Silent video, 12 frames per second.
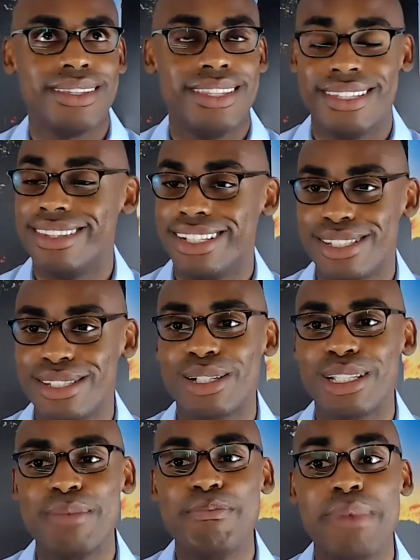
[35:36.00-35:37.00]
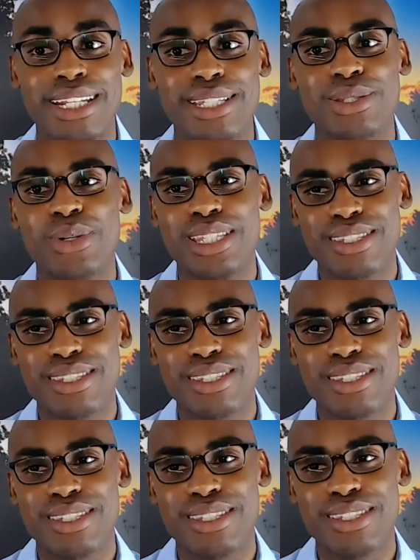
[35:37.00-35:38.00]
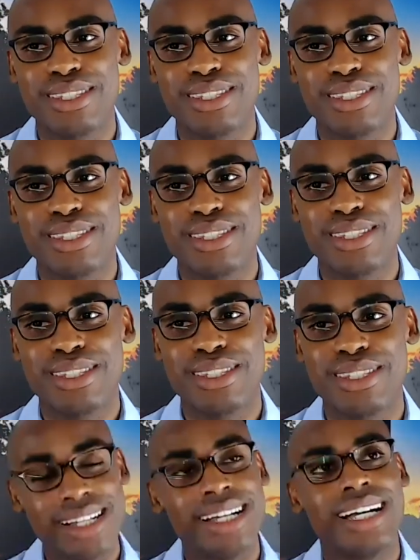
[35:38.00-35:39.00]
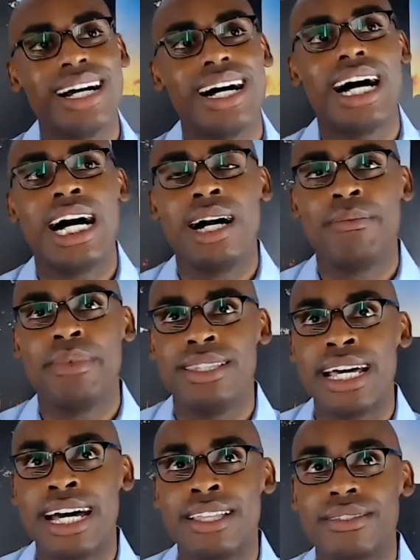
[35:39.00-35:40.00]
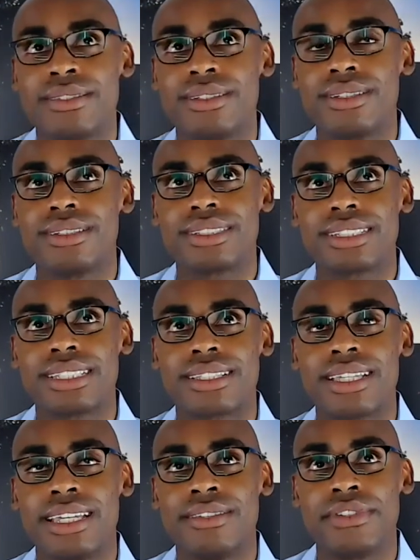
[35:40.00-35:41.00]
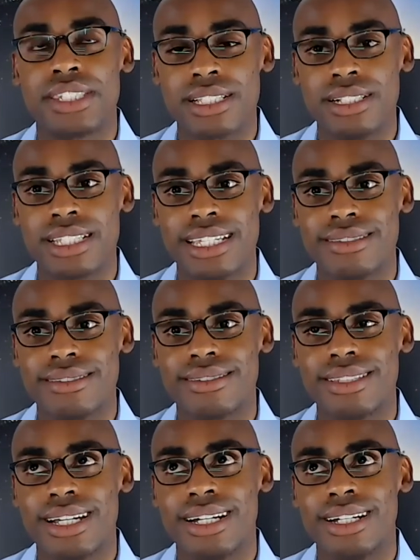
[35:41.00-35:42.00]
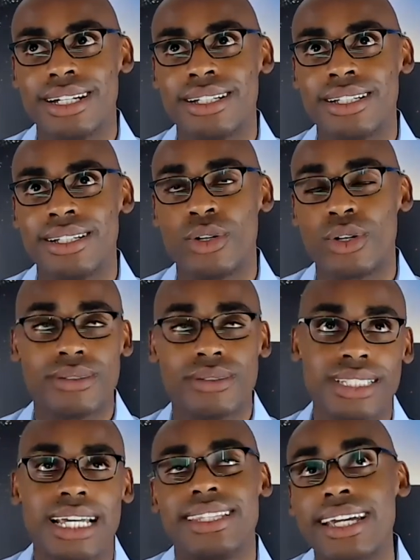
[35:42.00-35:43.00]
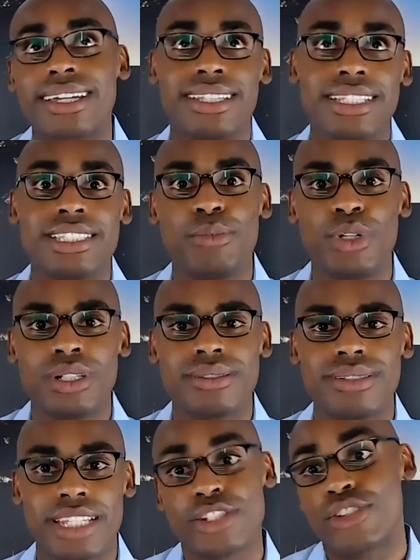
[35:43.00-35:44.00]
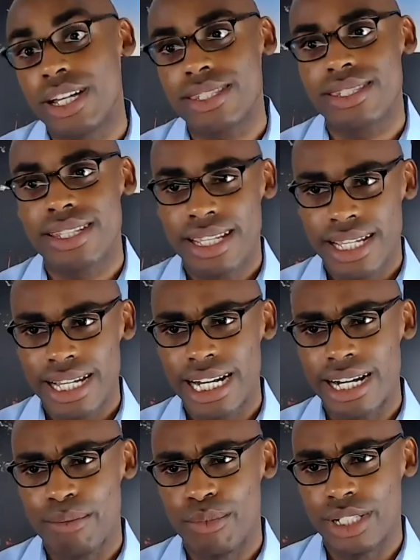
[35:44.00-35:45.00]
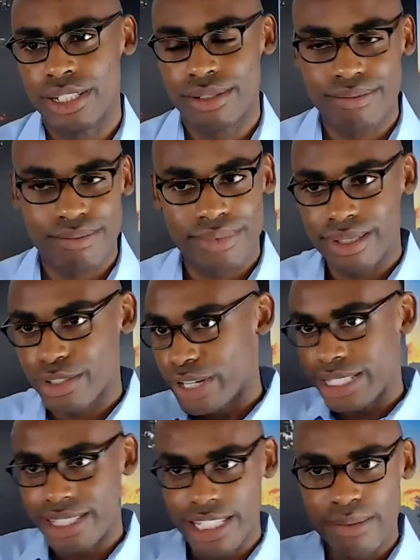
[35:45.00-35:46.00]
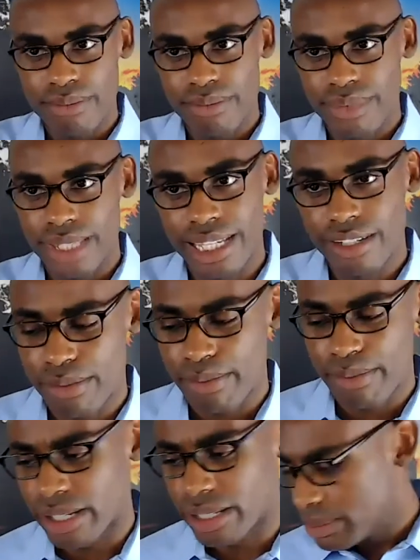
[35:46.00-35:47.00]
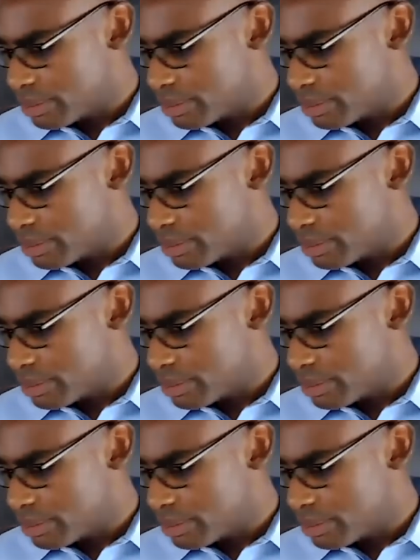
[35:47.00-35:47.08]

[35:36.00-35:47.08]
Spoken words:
there's certainly many stories of going wrong. And that can facilitate, that can lead to more distrust, which creates this negative spiral.